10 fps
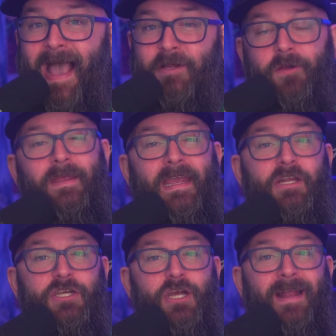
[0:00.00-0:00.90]
actually
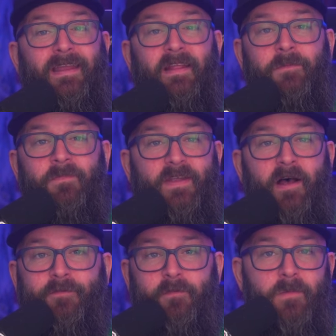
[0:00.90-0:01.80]
ejecting
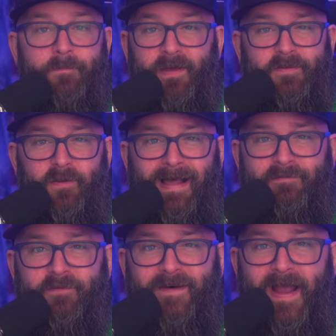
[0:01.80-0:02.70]
themselves from your pistol
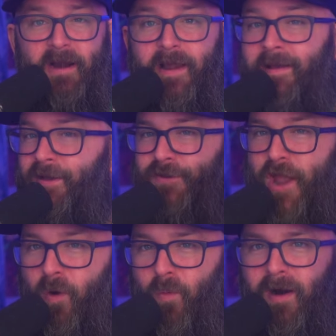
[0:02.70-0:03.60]
after firing?
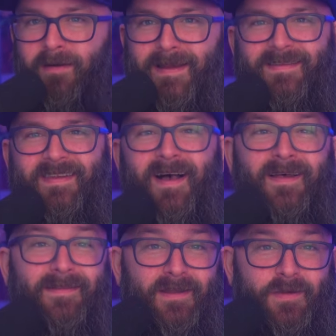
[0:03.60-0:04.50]
No worries,
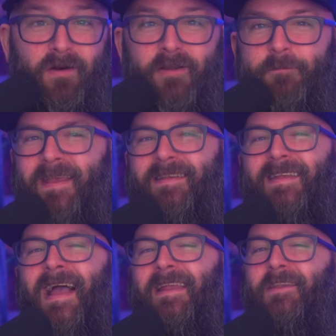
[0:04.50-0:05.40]
cause the Taurus
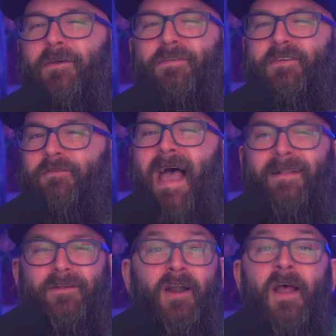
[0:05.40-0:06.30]
PT-92's
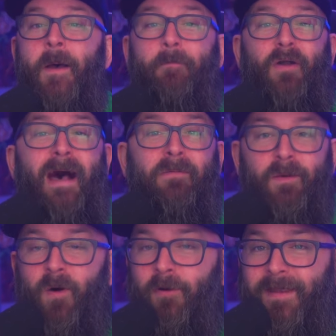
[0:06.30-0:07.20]
extractor probably
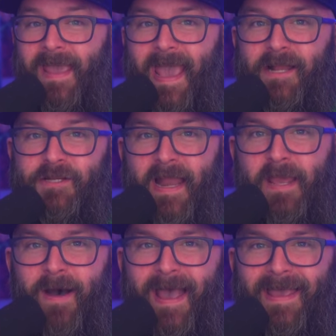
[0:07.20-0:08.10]
won't engage
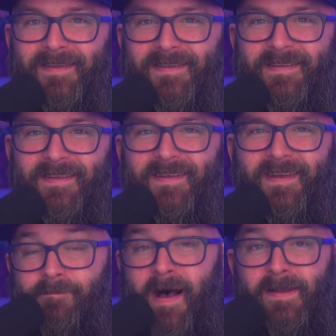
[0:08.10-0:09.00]
anyways.
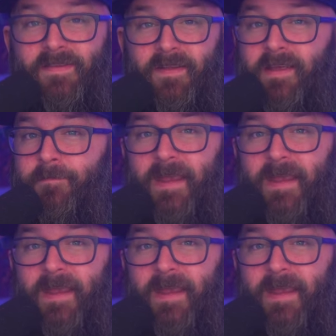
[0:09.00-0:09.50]
Honestly, the